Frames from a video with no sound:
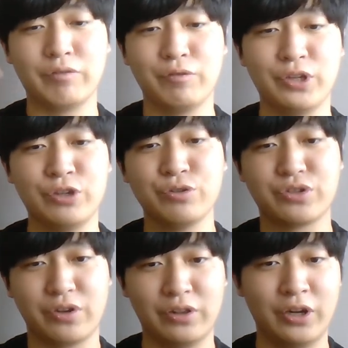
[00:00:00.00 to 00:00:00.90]
used
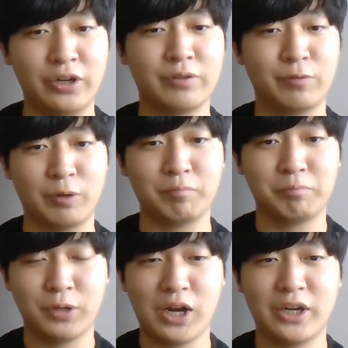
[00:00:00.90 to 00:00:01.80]
to learn from
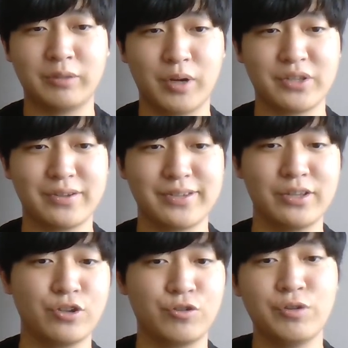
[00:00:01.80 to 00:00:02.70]
planar devices
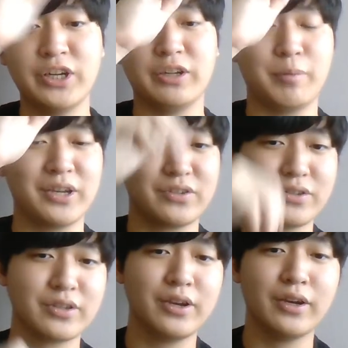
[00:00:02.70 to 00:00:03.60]
into 3D
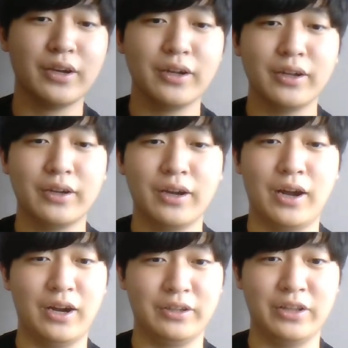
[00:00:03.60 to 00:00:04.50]
devices.
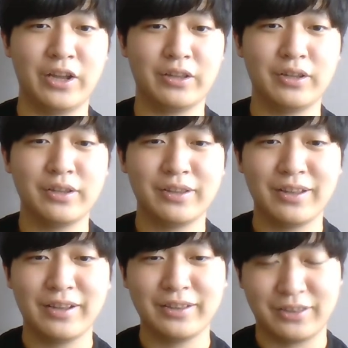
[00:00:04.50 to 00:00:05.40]
Not
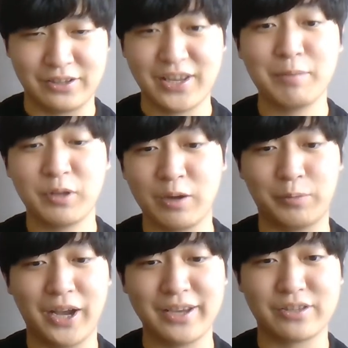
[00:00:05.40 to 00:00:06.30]
the same thing
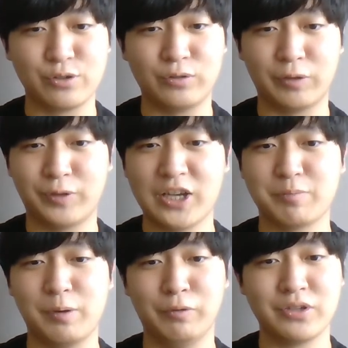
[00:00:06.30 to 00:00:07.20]
applies to the flash
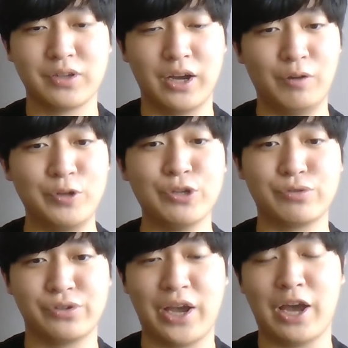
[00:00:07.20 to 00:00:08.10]
memories. We
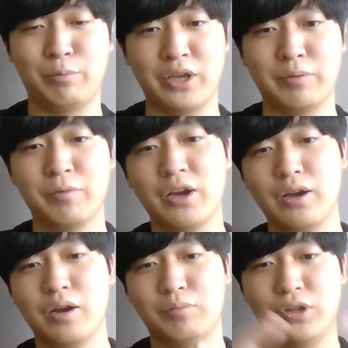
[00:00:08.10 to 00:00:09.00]
used to have a
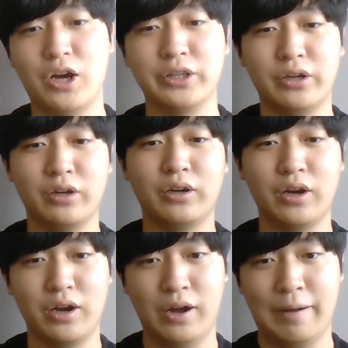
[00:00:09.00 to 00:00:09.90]
planar
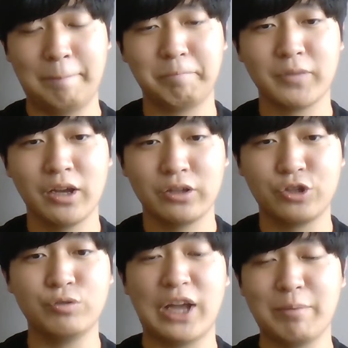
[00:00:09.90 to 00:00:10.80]

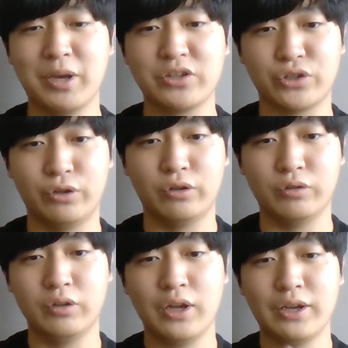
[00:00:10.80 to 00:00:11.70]

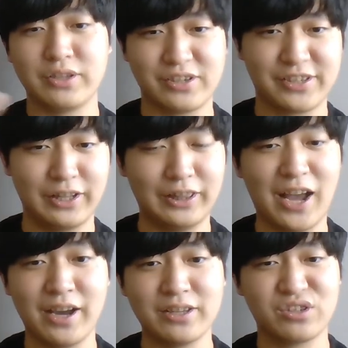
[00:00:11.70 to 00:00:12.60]
two-dimensional just
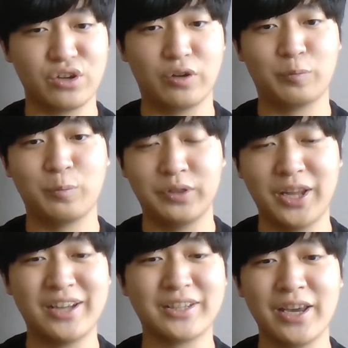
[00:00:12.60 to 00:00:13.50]
lines of
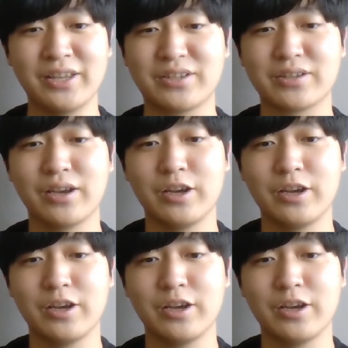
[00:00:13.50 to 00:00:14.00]
NAND gates.